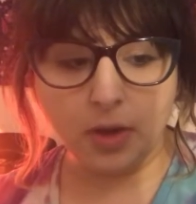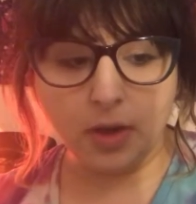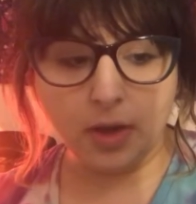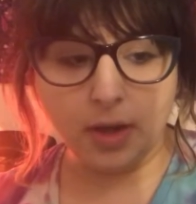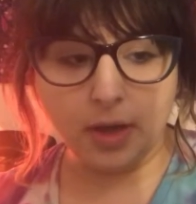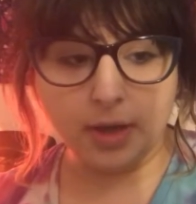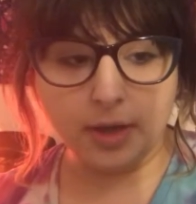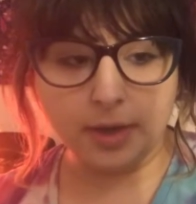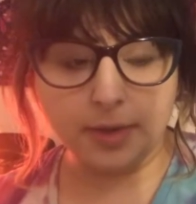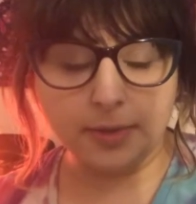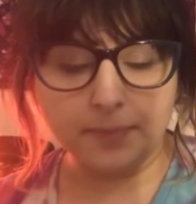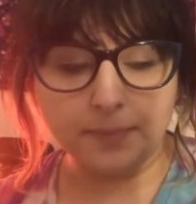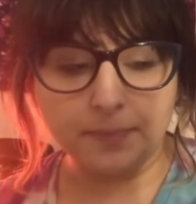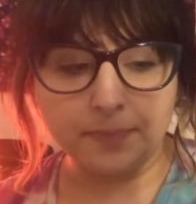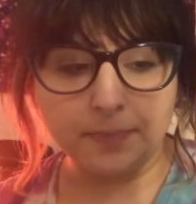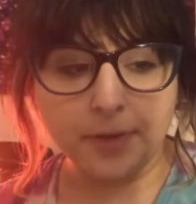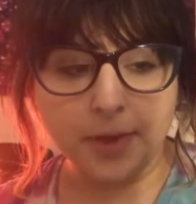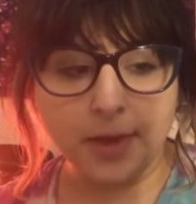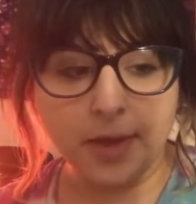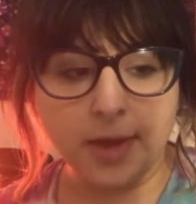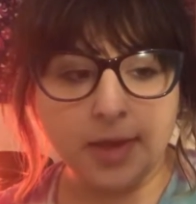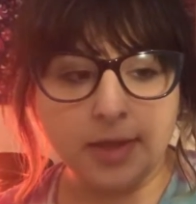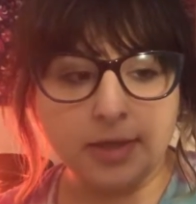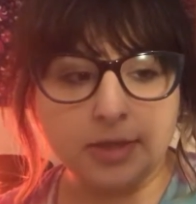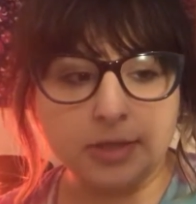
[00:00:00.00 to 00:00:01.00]
to
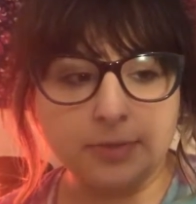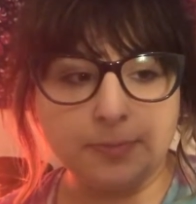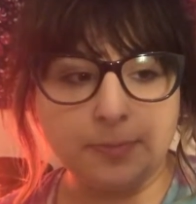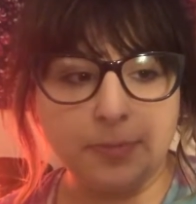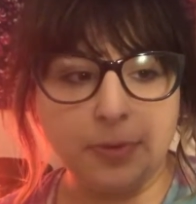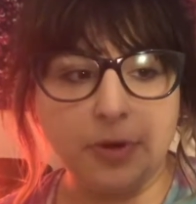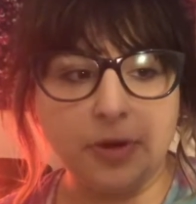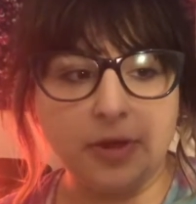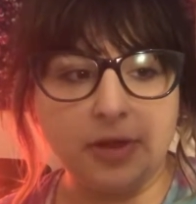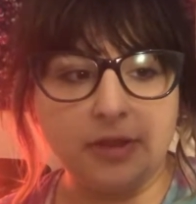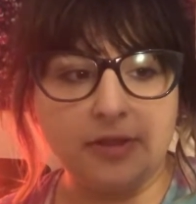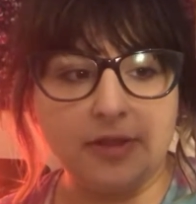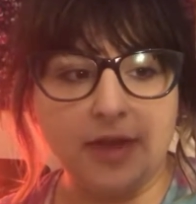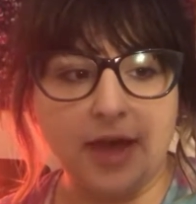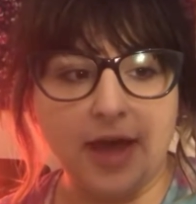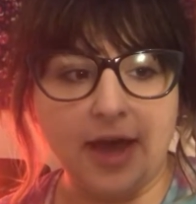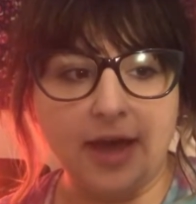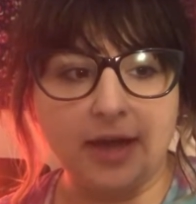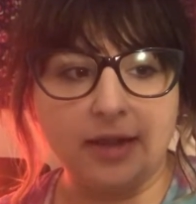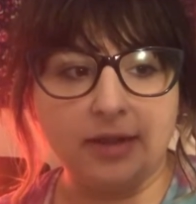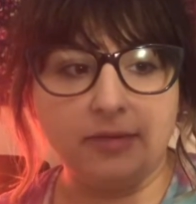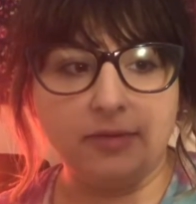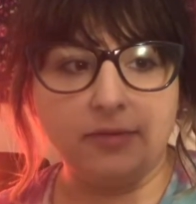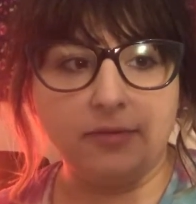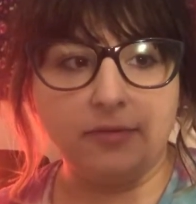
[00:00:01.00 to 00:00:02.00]
put
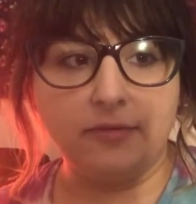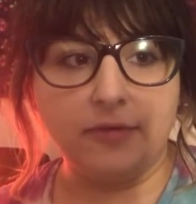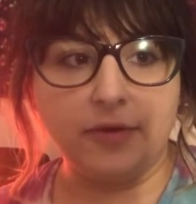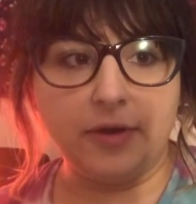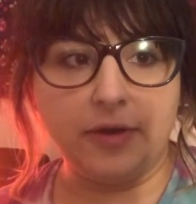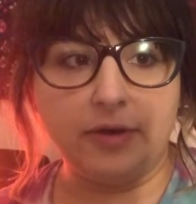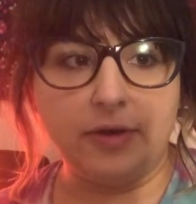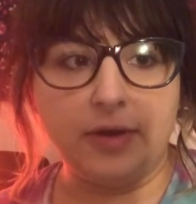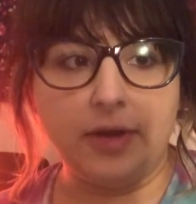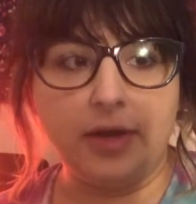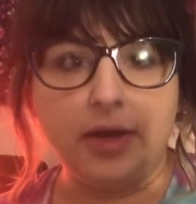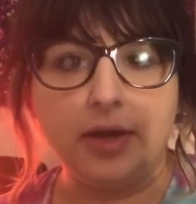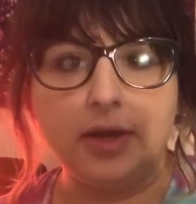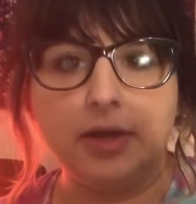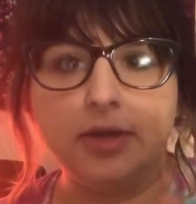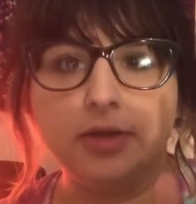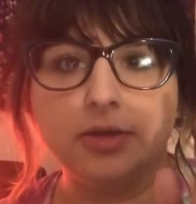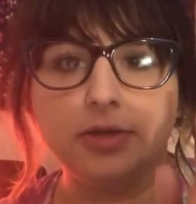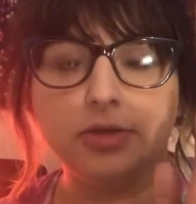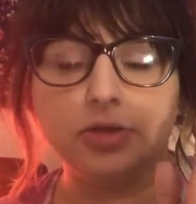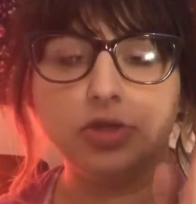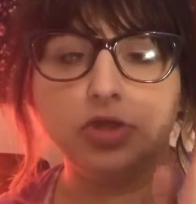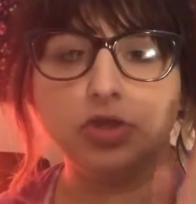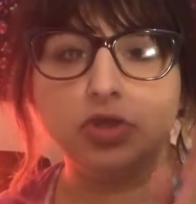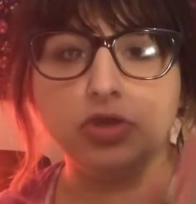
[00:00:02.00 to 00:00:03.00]
that very
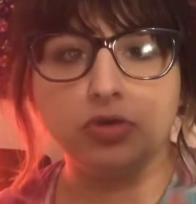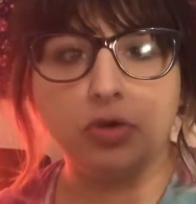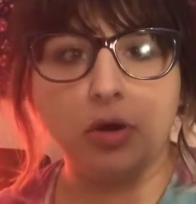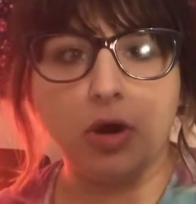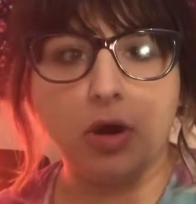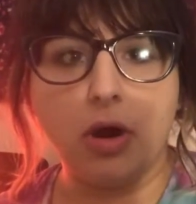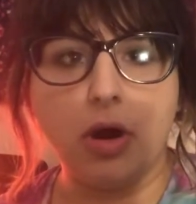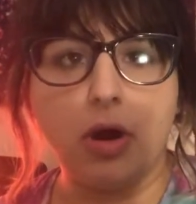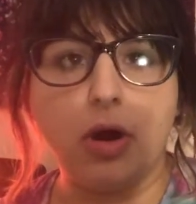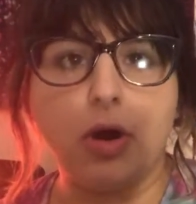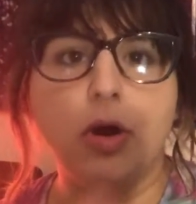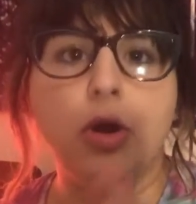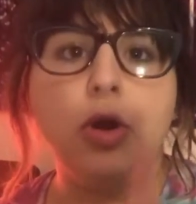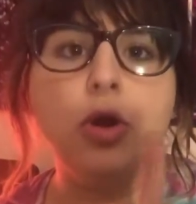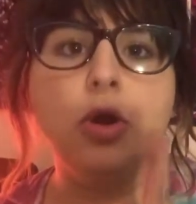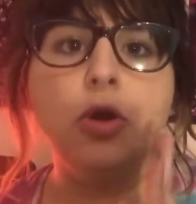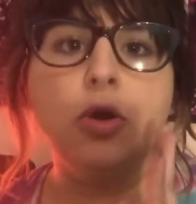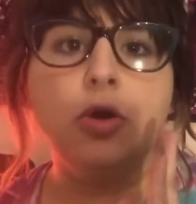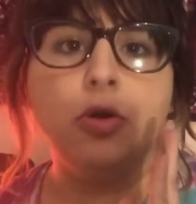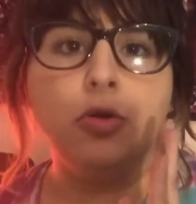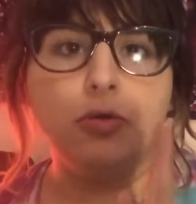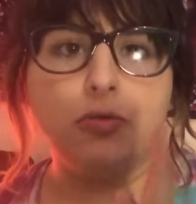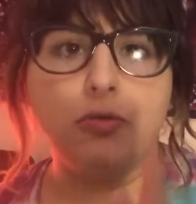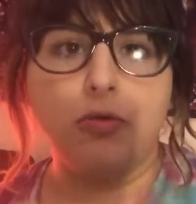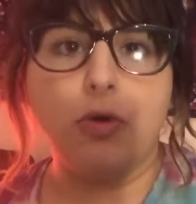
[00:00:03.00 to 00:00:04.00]
strong,
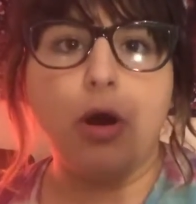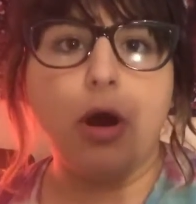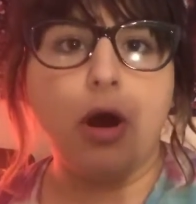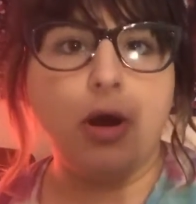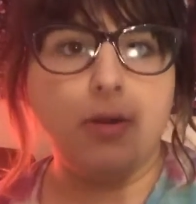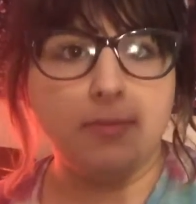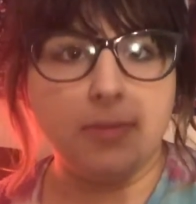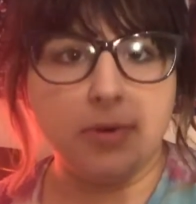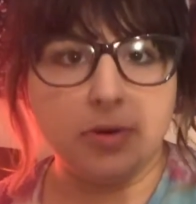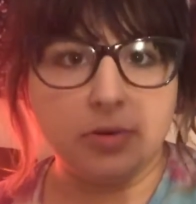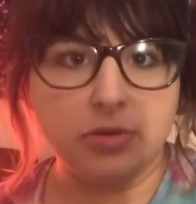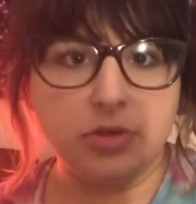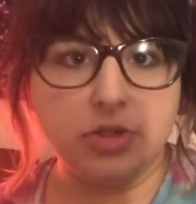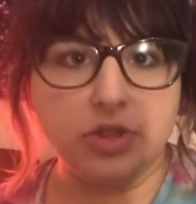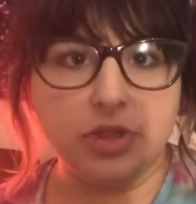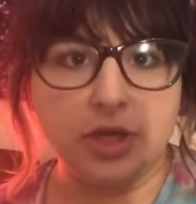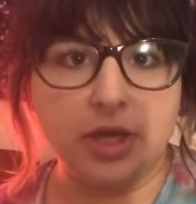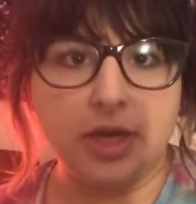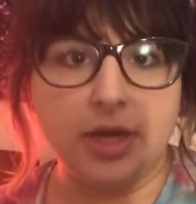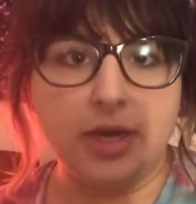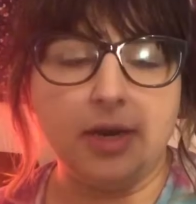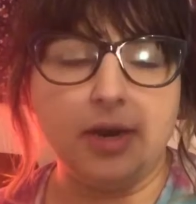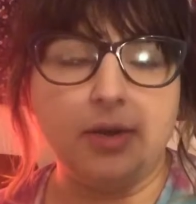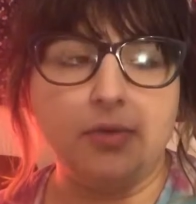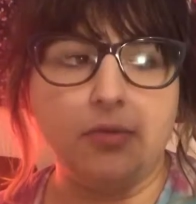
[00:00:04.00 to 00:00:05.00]
raw
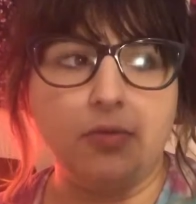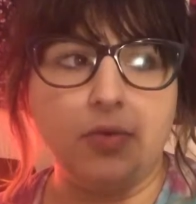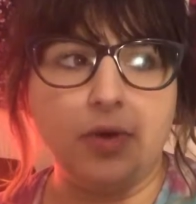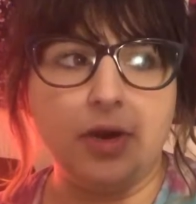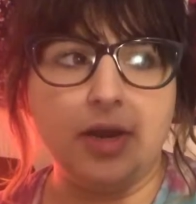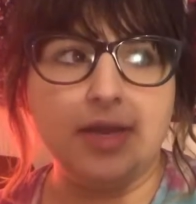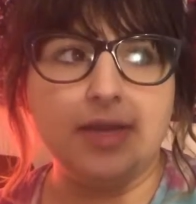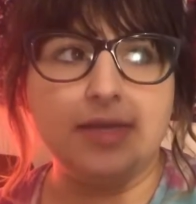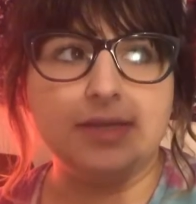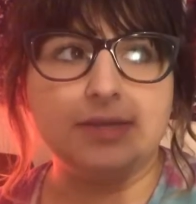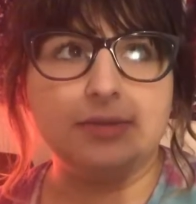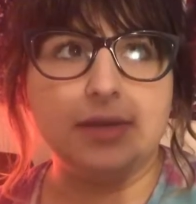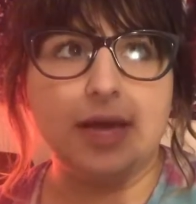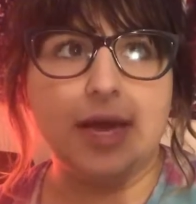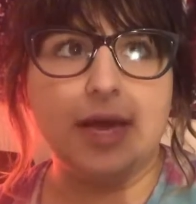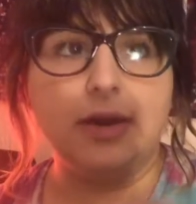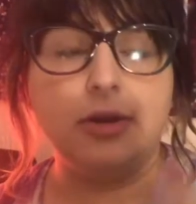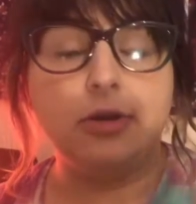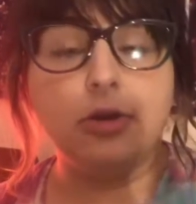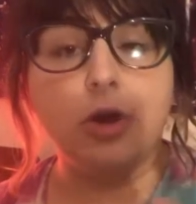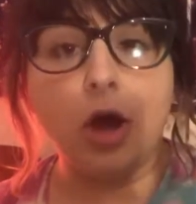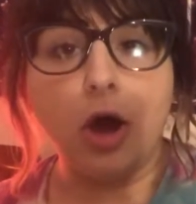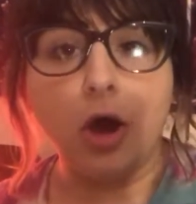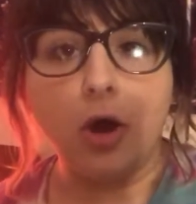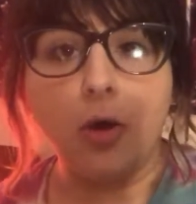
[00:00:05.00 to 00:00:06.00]
emotion when he
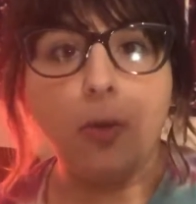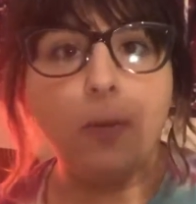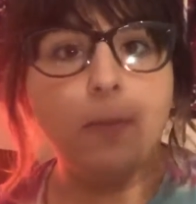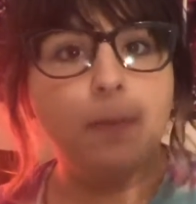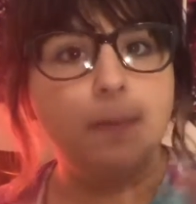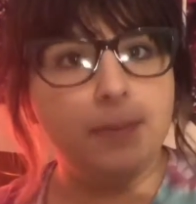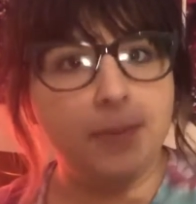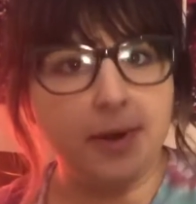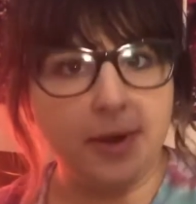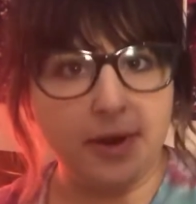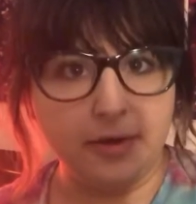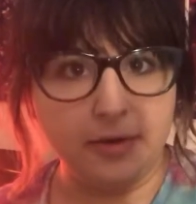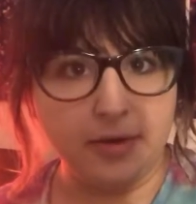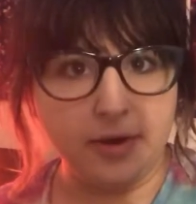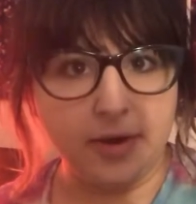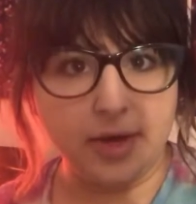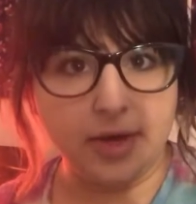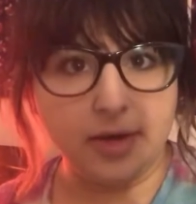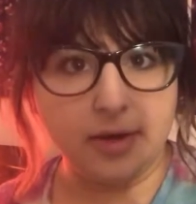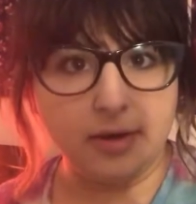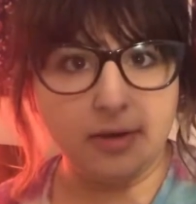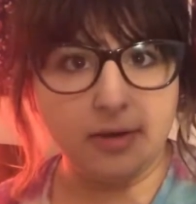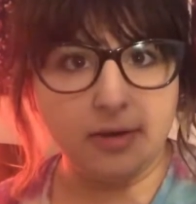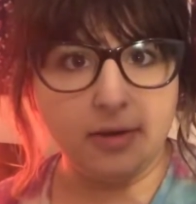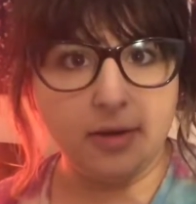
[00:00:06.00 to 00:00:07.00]
said no,
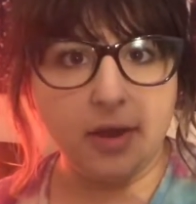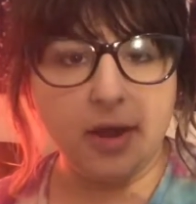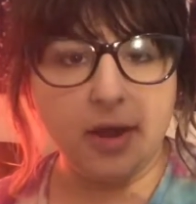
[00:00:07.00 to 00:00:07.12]
period.